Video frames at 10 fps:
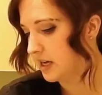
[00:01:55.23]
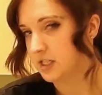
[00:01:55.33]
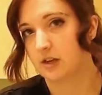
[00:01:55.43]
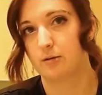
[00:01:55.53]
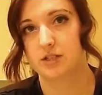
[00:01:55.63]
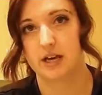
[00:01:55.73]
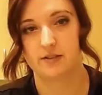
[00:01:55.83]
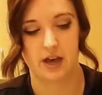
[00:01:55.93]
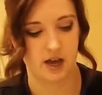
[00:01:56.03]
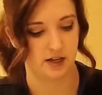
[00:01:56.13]
So I will take
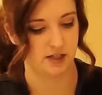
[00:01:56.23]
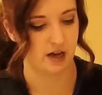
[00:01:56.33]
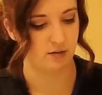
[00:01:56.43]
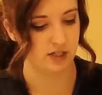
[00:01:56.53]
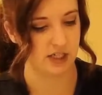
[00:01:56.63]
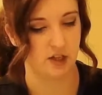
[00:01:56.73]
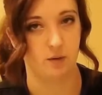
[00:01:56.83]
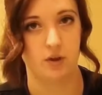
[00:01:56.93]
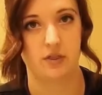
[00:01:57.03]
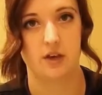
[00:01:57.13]
the hand that was dealing
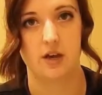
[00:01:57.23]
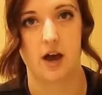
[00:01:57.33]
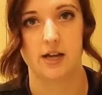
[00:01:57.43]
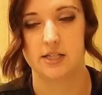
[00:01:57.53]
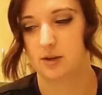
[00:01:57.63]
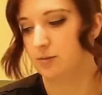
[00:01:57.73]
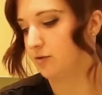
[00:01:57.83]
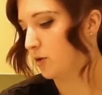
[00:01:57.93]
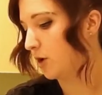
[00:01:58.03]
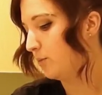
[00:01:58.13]
with the hind end
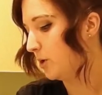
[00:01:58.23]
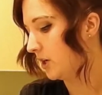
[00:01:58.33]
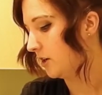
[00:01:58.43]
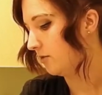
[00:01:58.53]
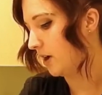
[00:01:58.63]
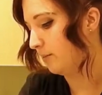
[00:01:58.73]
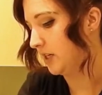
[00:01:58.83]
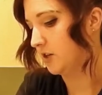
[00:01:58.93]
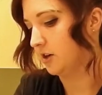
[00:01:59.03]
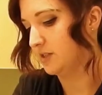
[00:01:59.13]
before, put it around my
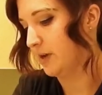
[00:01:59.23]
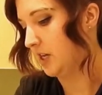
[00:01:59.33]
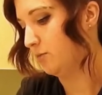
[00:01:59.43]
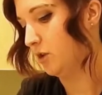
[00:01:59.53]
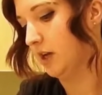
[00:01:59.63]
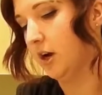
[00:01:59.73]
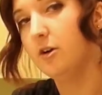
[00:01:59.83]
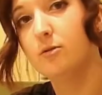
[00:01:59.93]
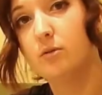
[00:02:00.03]
dog's mandible there,